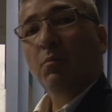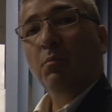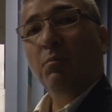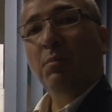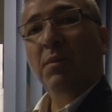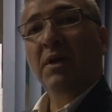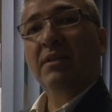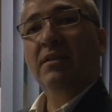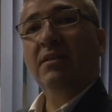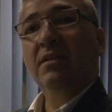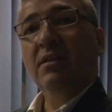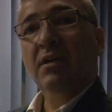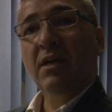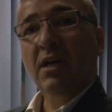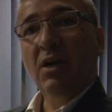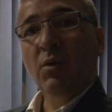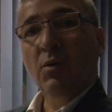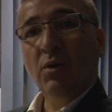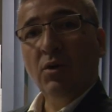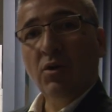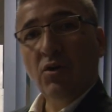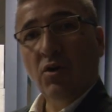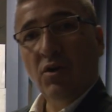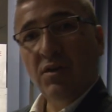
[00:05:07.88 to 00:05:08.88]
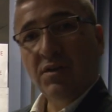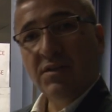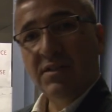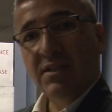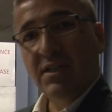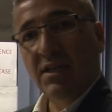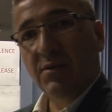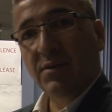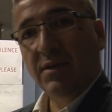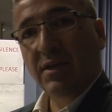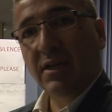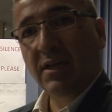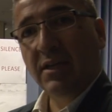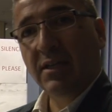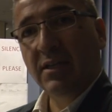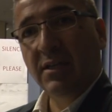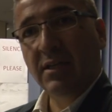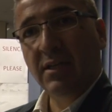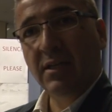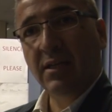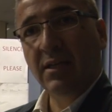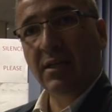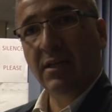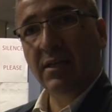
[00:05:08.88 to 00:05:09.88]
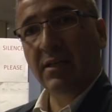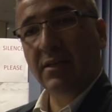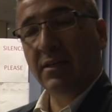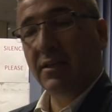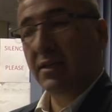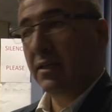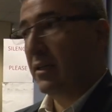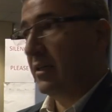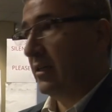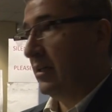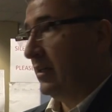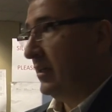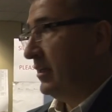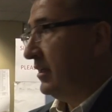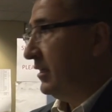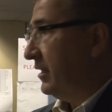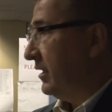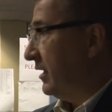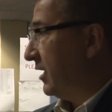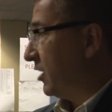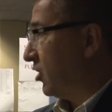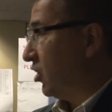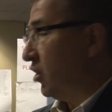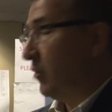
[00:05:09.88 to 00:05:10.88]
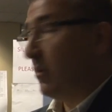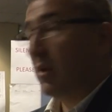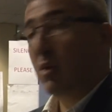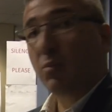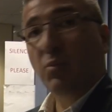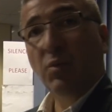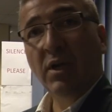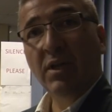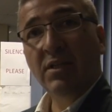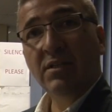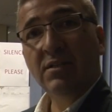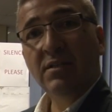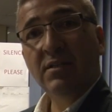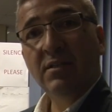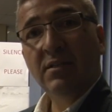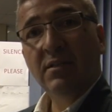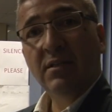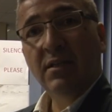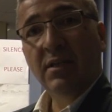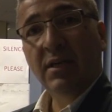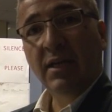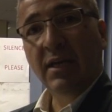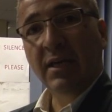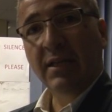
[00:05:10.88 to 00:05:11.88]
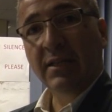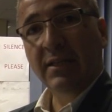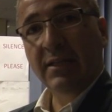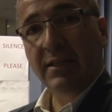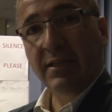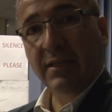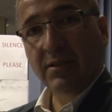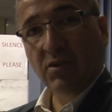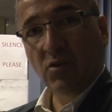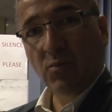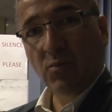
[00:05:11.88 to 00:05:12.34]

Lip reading: But our colleagues here in the economic branch and the